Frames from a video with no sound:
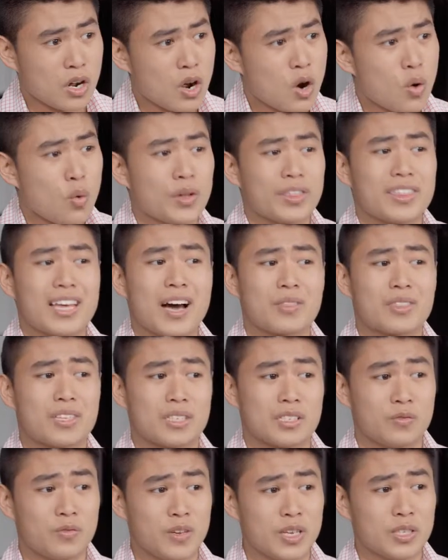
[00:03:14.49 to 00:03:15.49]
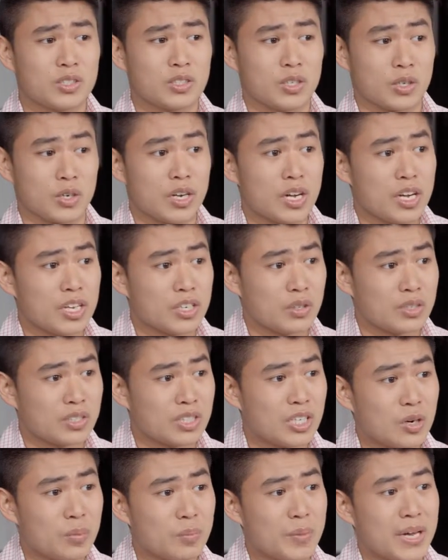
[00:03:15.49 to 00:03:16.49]
Without this feature, your
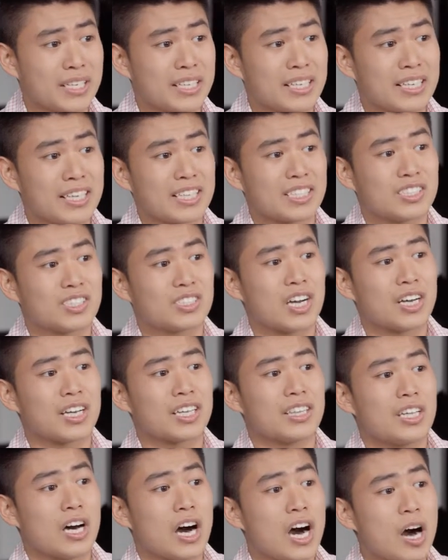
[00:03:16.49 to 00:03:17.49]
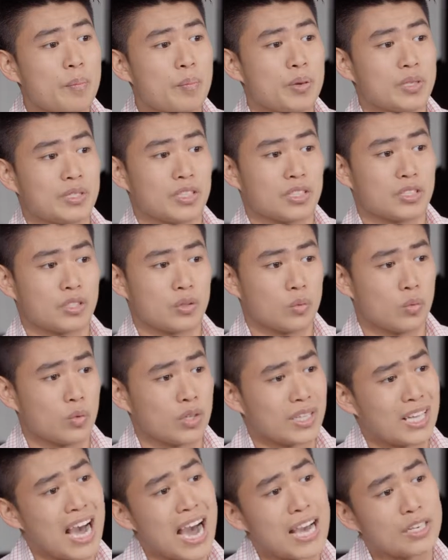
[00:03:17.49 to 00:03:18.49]
tilt bed can get stuck in the up position
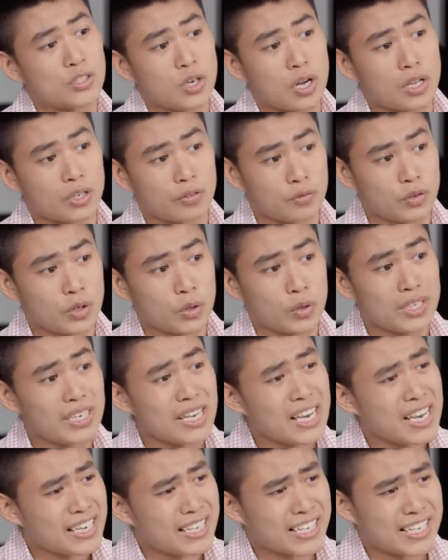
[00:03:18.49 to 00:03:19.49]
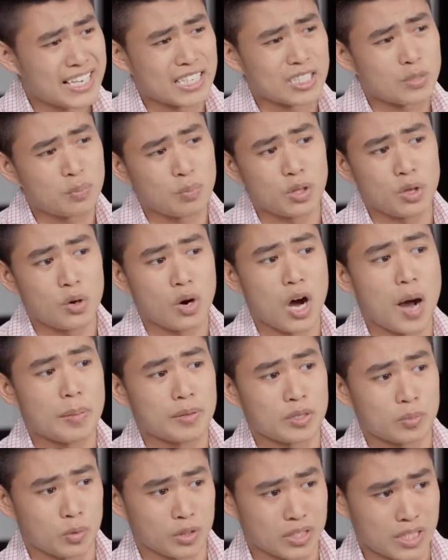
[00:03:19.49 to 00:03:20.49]
when the hydraulic fluid gets below
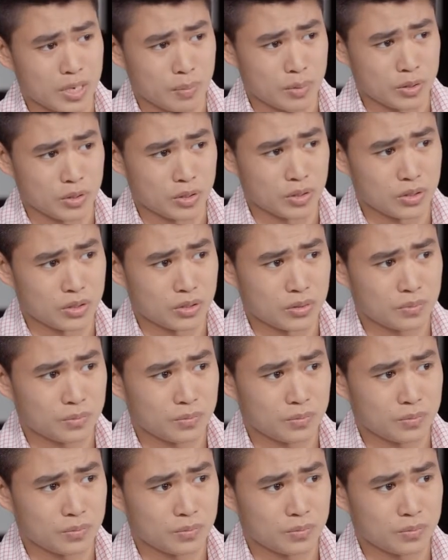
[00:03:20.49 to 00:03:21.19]
optimal temperatures.